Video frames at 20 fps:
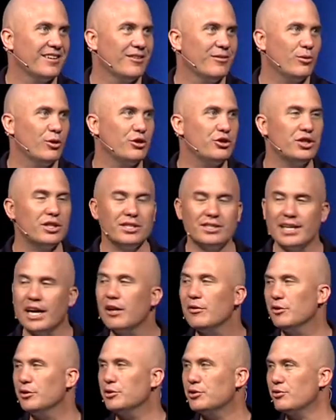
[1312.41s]
We were just
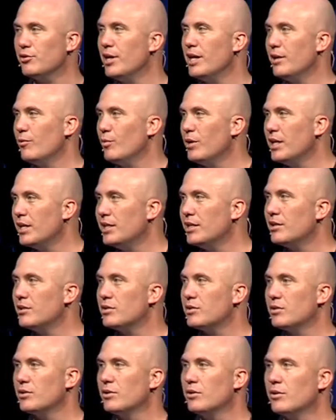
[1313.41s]
down the street, and we get
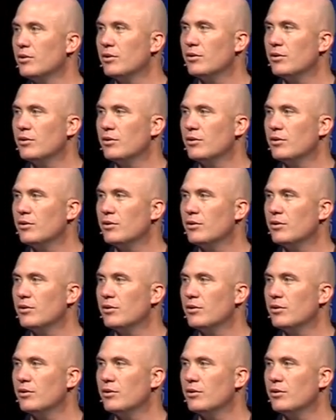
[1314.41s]
this